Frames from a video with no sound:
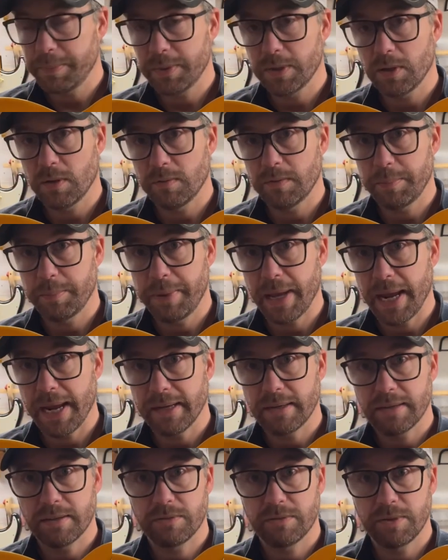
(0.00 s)
it of the
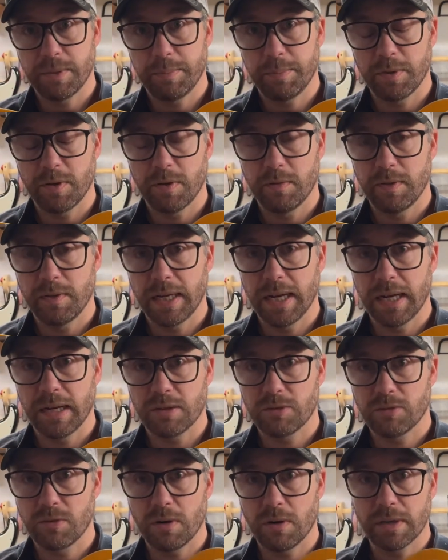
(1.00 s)
paint, strip it of the
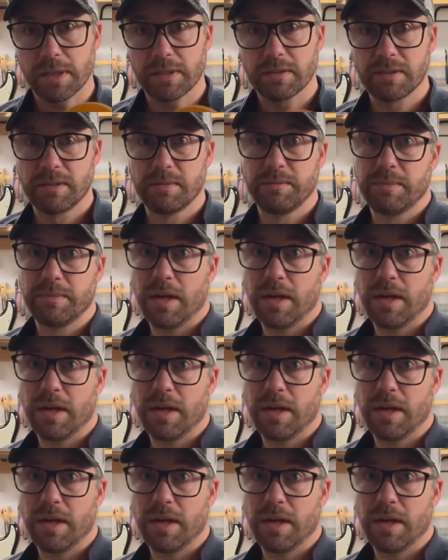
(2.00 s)
electronics.